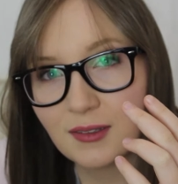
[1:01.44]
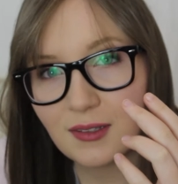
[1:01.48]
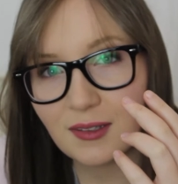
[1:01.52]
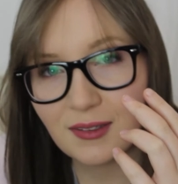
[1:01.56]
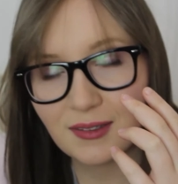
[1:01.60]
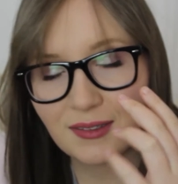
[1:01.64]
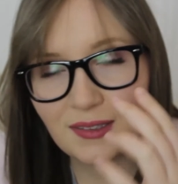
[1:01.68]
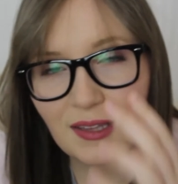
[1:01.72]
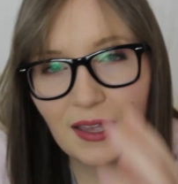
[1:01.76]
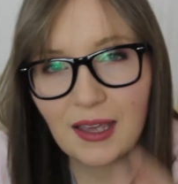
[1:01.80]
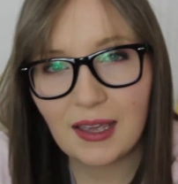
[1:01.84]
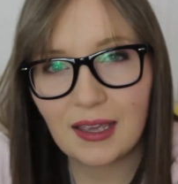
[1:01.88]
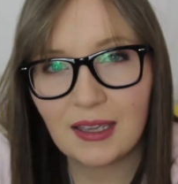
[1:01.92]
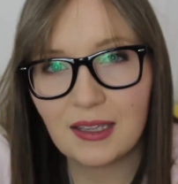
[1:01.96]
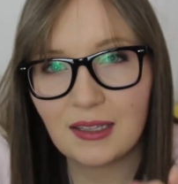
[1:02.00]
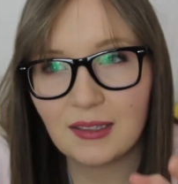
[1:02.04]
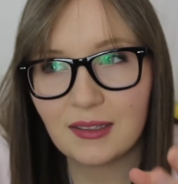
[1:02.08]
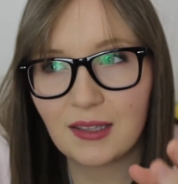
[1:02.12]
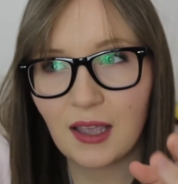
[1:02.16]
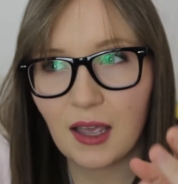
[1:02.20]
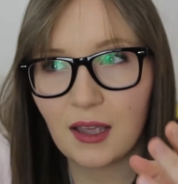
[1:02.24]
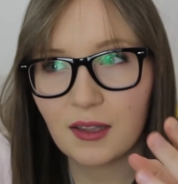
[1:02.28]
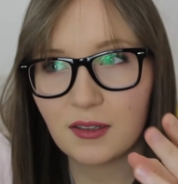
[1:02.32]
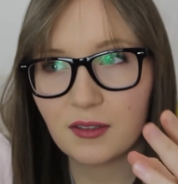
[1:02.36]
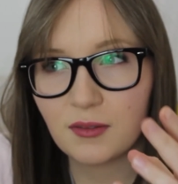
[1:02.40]
to say
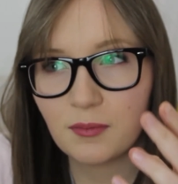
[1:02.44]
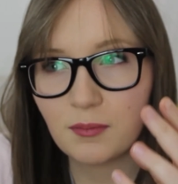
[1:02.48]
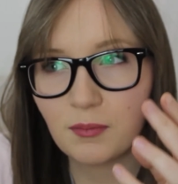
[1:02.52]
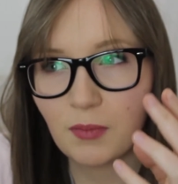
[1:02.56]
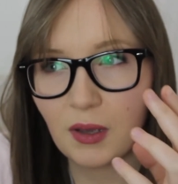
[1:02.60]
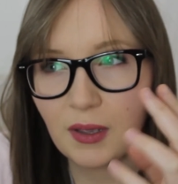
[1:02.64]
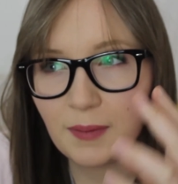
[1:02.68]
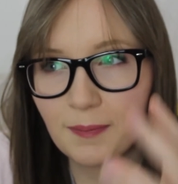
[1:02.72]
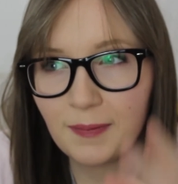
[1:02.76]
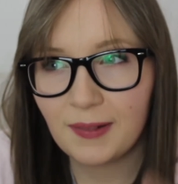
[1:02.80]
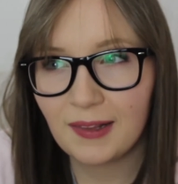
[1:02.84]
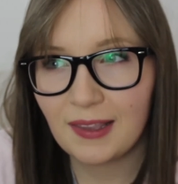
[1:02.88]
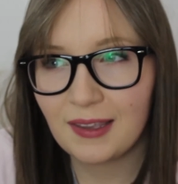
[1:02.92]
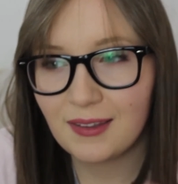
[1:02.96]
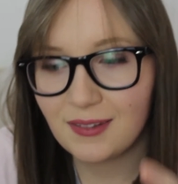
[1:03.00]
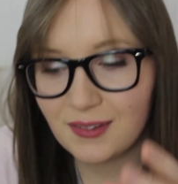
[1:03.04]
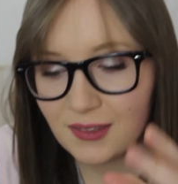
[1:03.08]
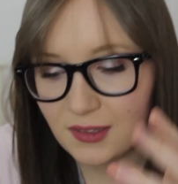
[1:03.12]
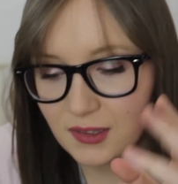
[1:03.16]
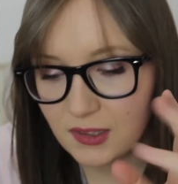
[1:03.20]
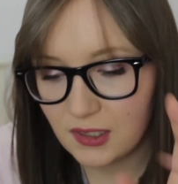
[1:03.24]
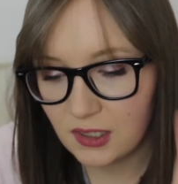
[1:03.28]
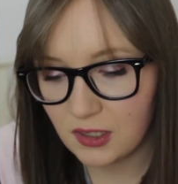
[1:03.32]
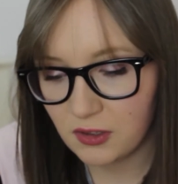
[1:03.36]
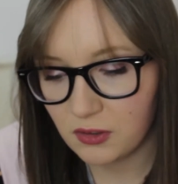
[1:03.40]
that my
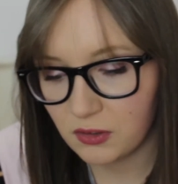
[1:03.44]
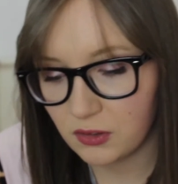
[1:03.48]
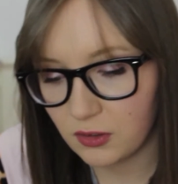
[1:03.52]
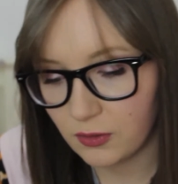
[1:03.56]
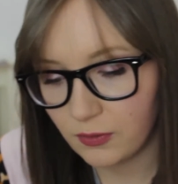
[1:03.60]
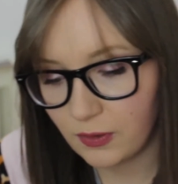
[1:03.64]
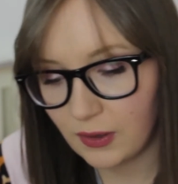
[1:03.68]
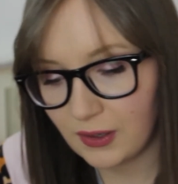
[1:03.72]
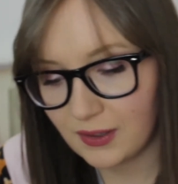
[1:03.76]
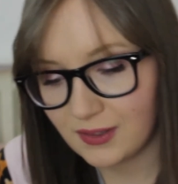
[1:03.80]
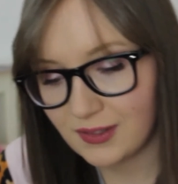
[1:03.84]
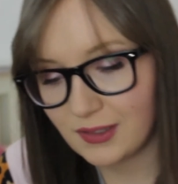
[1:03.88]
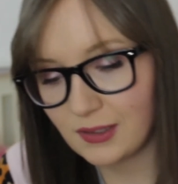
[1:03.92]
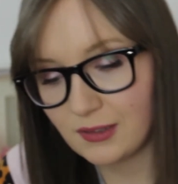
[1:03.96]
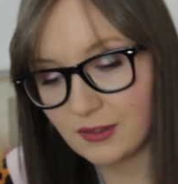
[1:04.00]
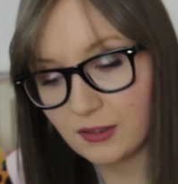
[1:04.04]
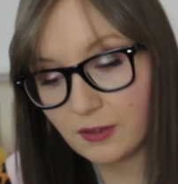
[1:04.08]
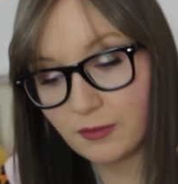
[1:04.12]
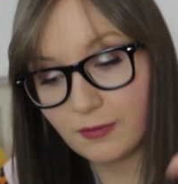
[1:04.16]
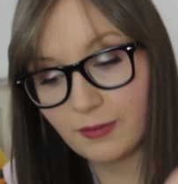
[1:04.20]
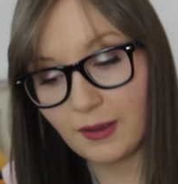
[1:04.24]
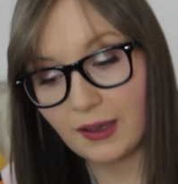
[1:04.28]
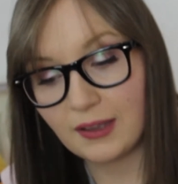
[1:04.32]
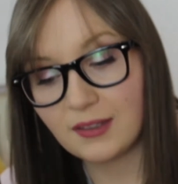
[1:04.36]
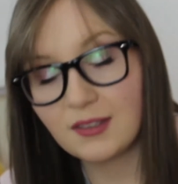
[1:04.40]
place in the universe is
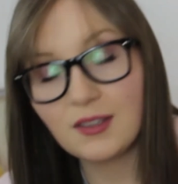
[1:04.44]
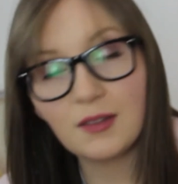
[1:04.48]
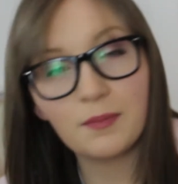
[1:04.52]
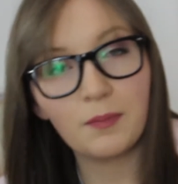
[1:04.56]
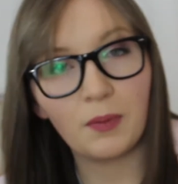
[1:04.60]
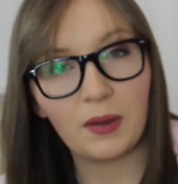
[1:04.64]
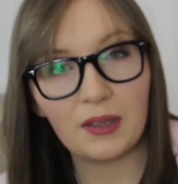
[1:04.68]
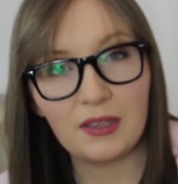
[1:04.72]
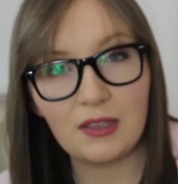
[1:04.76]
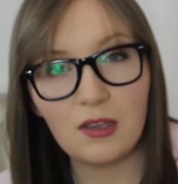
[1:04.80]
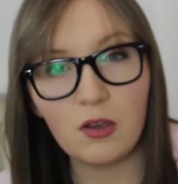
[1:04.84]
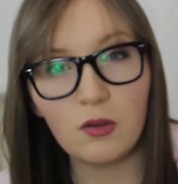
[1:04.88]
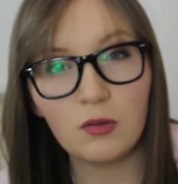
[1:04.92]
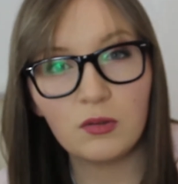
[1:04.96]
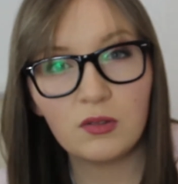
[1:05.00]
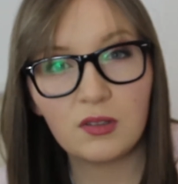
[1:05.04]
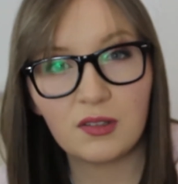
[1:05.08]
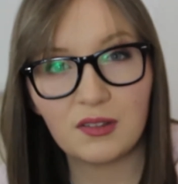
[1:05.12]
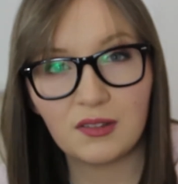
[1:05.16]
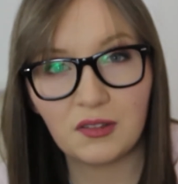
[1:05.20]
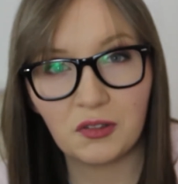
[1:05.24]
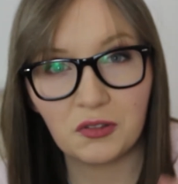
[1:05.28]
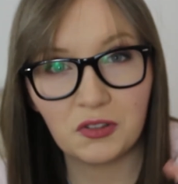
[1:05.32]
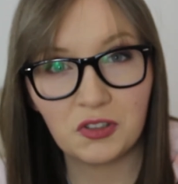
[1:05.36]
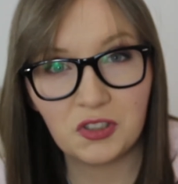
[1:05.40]
affected by you
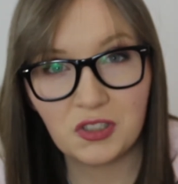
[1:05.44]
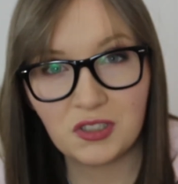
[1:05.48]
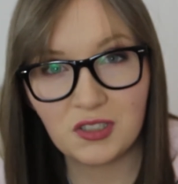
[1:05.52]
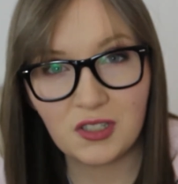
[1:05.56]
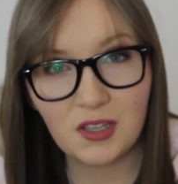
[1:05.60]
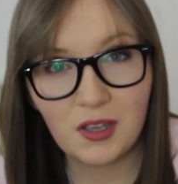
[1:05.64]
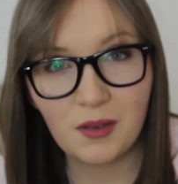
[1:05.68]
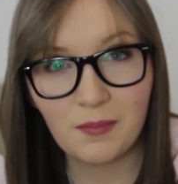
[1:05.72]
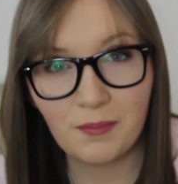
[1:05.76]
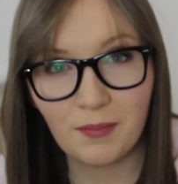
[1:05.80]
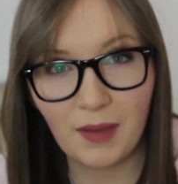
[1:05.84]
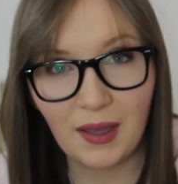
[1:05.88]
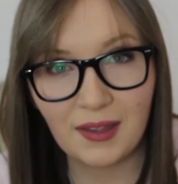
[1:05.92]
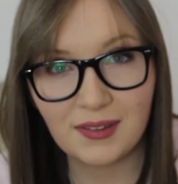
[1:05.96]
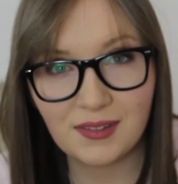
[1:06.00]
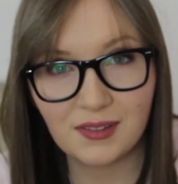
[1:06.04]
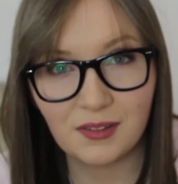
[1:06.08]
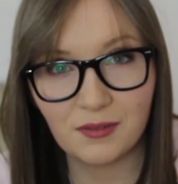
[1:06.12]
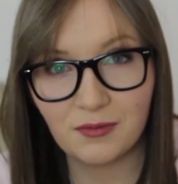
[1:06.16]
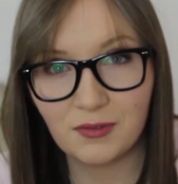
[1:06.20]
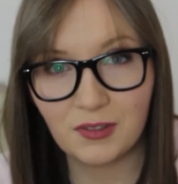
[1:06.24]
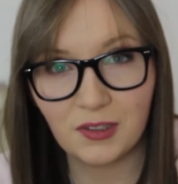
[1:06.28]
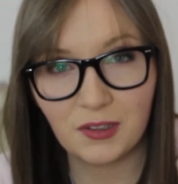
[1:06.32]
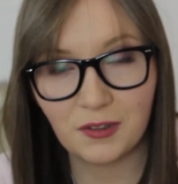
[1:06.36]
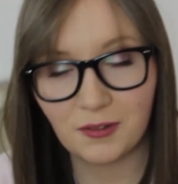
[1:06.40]
to such a
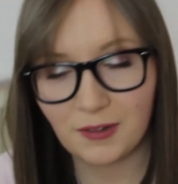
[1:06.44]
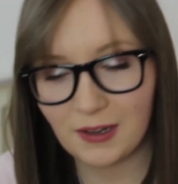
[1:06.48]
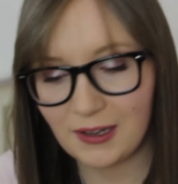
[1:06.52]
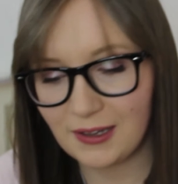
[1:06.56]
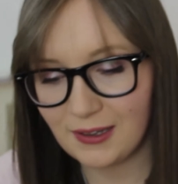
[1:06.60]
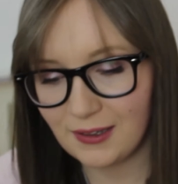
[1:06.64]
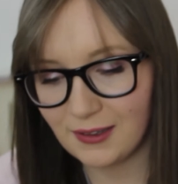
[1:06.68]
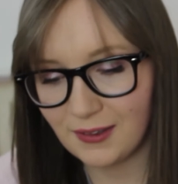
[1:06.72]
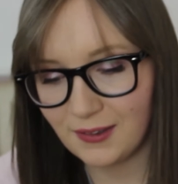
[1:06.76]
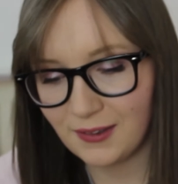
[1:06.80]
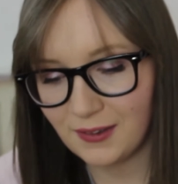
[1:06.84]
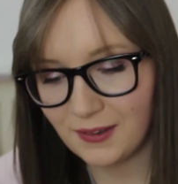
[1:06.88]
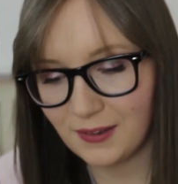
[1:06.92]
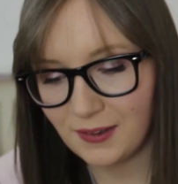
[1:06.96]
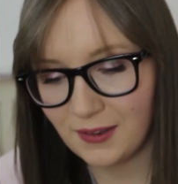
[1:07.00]
massive degree.